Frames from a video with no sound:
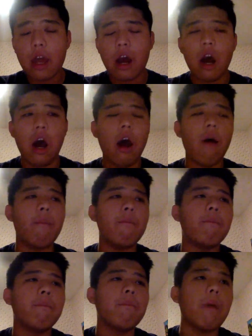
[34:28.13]
Um,
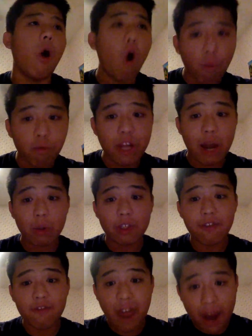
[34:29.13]
hopefully, I was
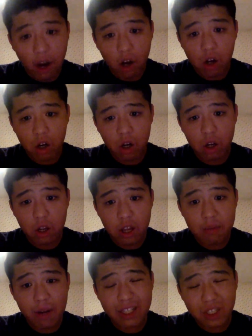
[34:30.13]
fair in
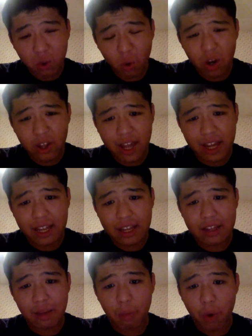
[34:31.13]
my story. Like
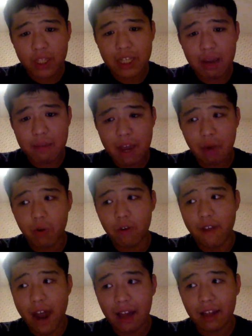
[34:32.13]
the points I made were
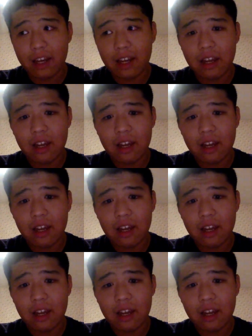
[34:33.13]
valid.